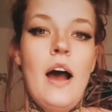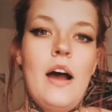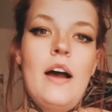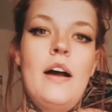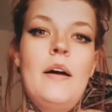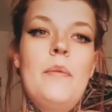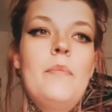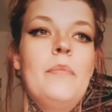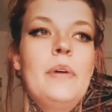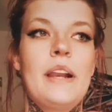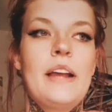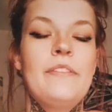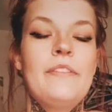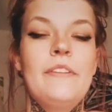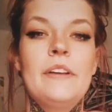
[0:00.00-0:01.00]
um,
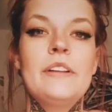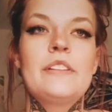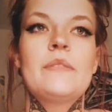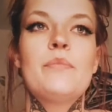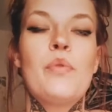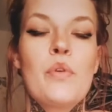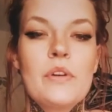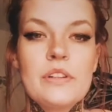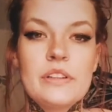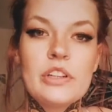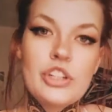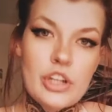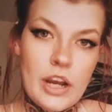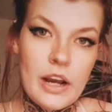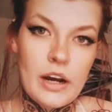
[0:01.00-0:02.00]
but I feel it's important to
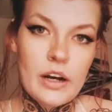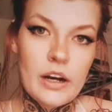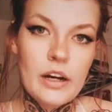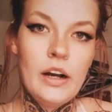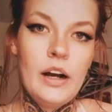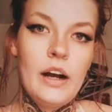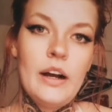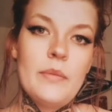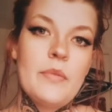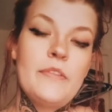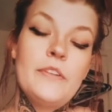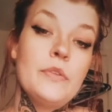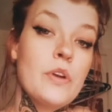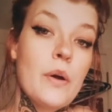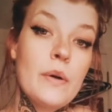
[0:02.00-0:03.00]
share um,
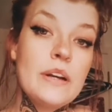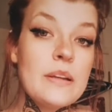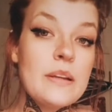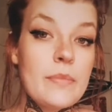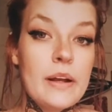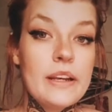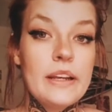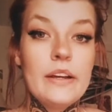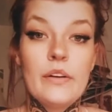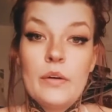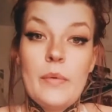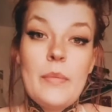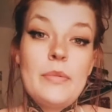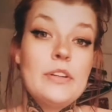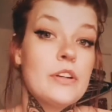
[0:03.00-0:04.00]
if you know anybody or
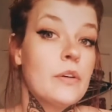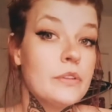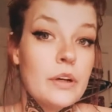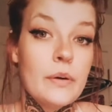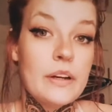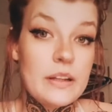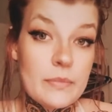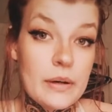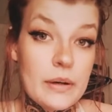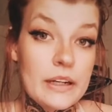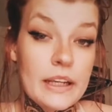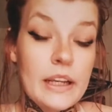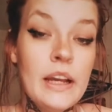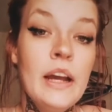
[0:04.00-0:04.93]
maybe don't know anybody